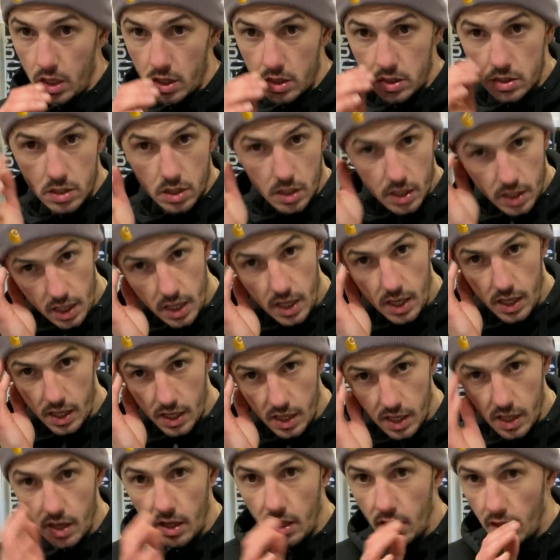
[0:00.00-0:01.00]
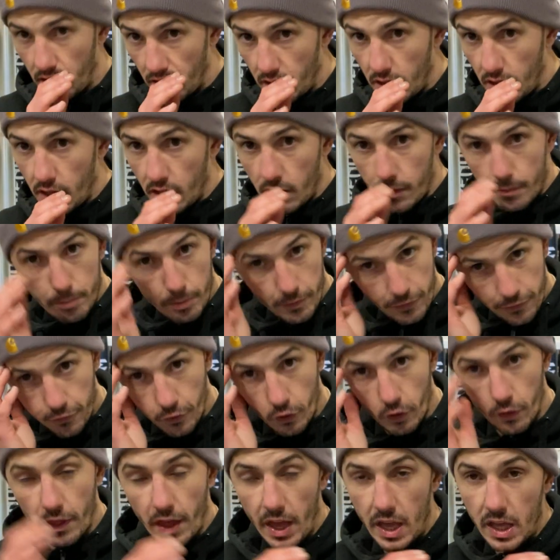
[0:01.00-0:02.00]
to here
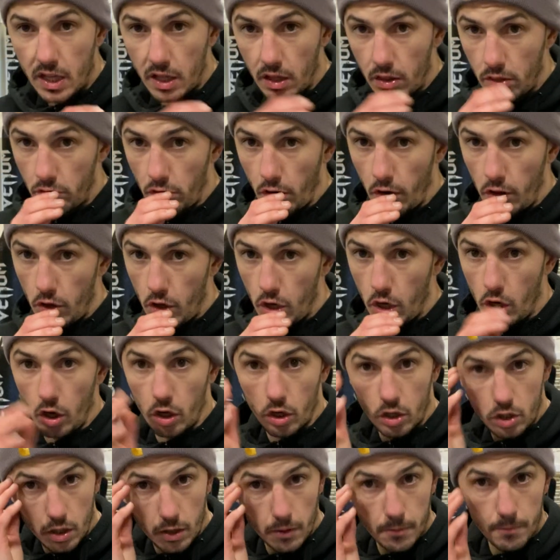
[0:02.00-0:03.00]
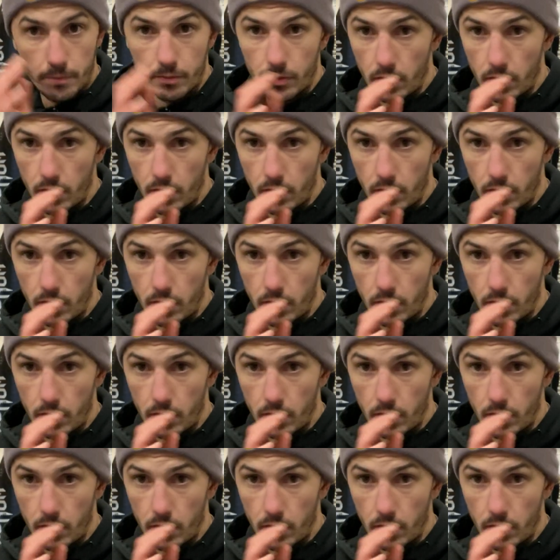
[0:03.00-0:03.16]
before they can throw the hook,